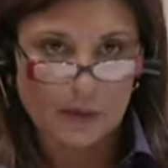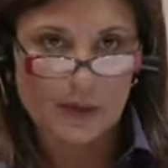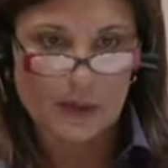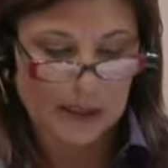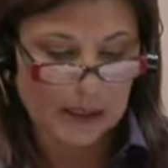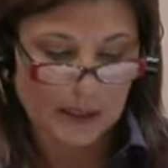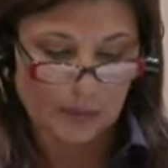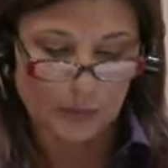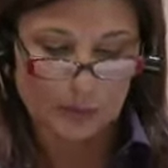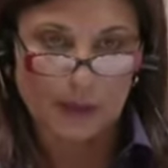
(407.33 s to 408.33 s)
and
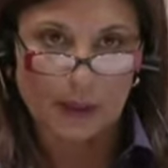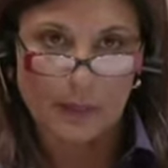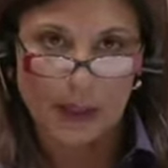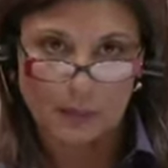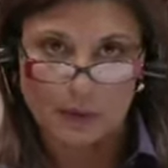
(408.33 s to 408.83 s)
treating